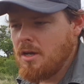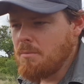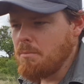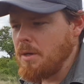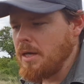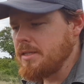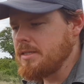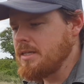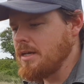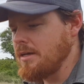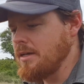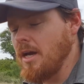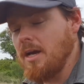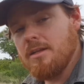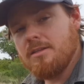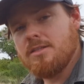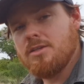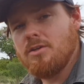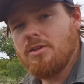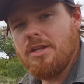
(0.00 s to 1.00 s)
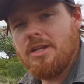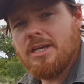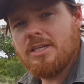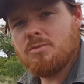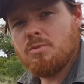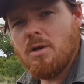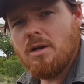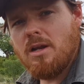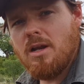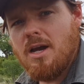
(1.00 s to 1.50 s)
But yeah, until the
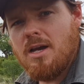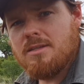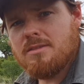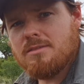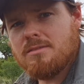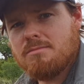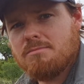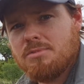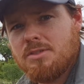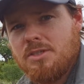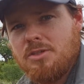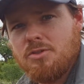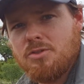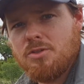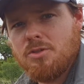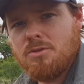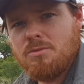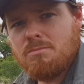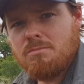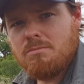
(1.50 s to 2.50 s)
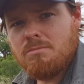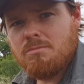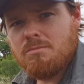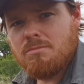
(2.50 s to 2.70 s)
next one, guys, see you soon,